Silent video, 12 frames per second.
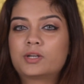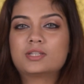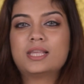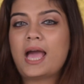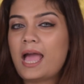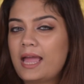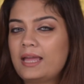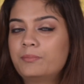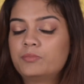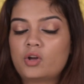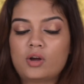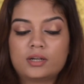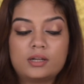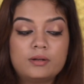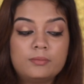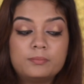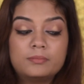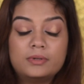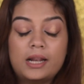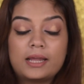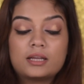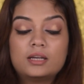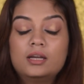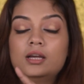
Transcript: Because I am not like,